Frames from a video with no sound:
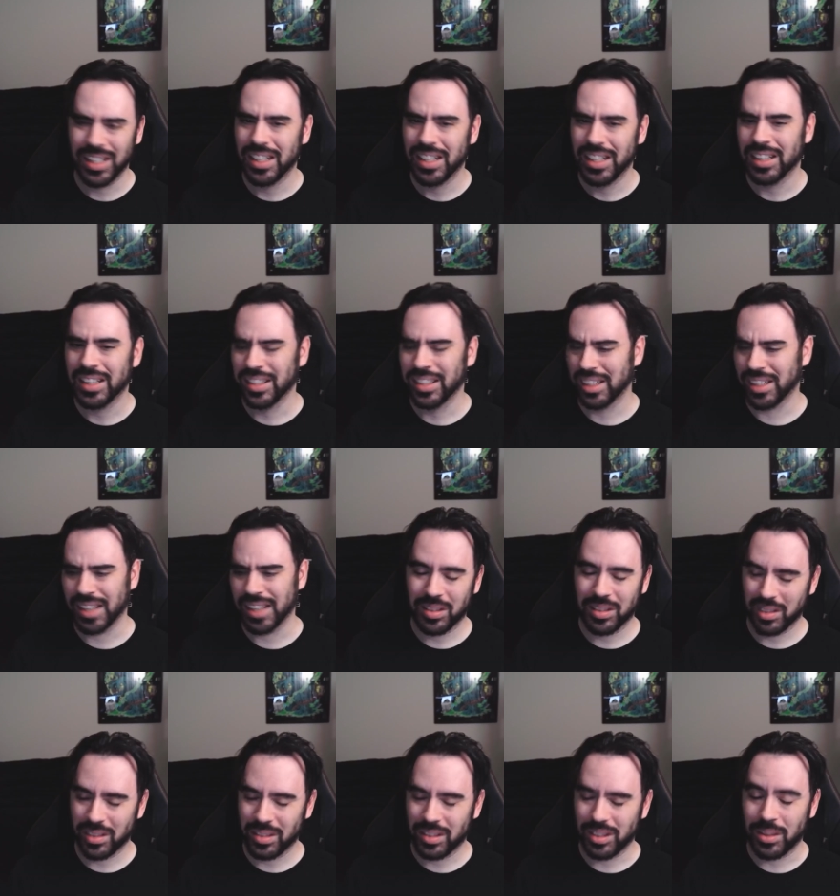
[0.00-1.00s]
Like
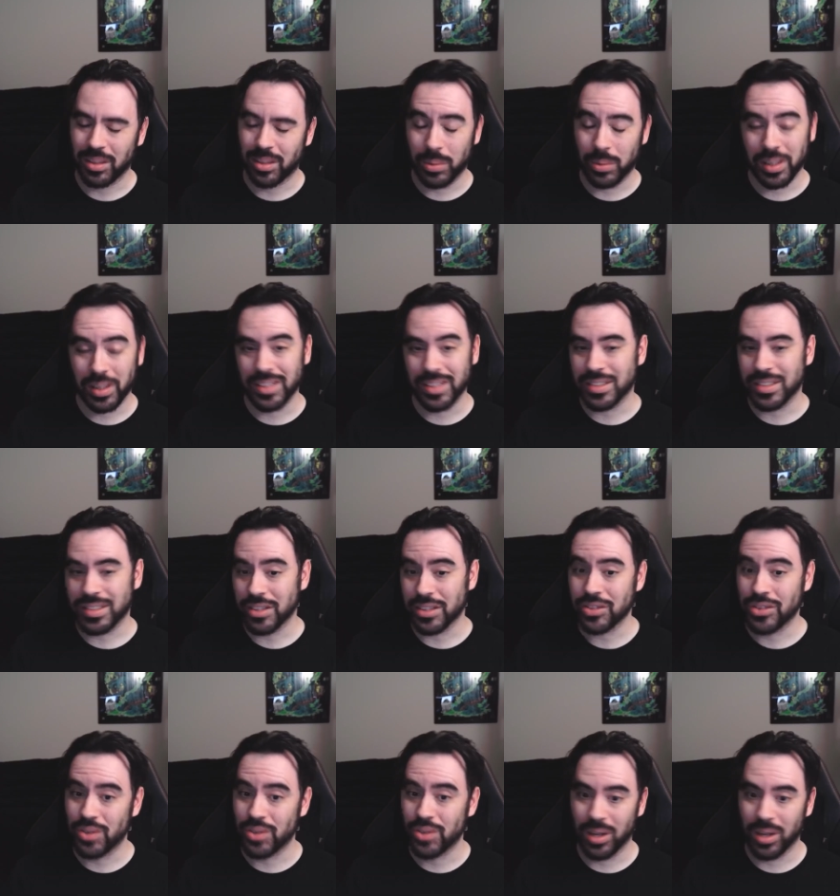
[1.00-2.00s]
it, it's a
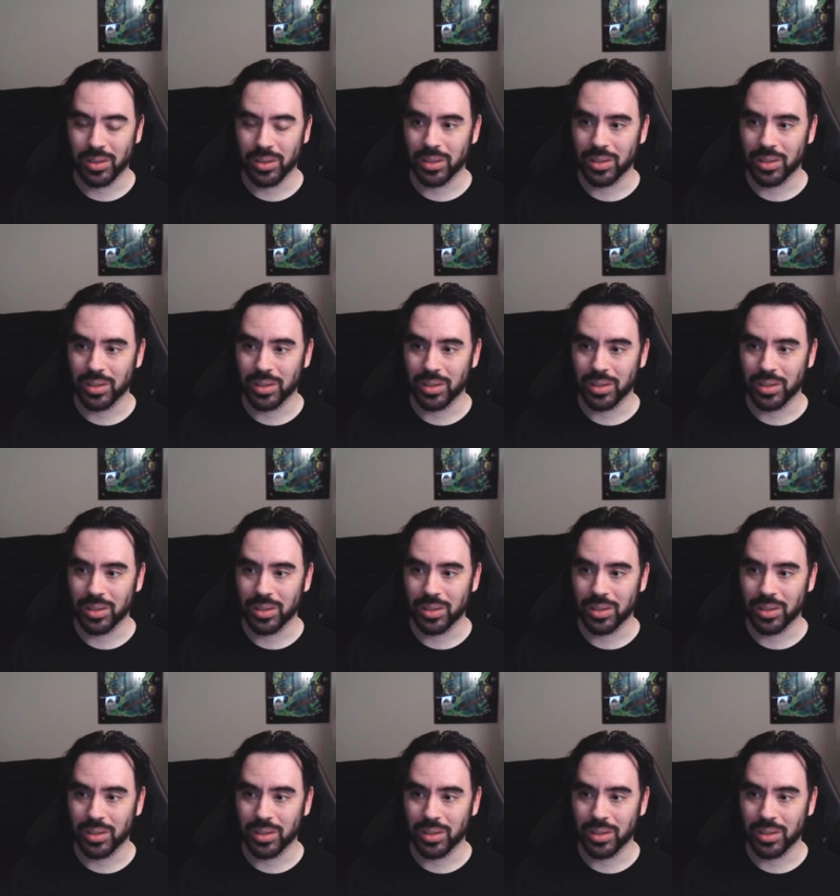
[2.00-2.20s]
struggle.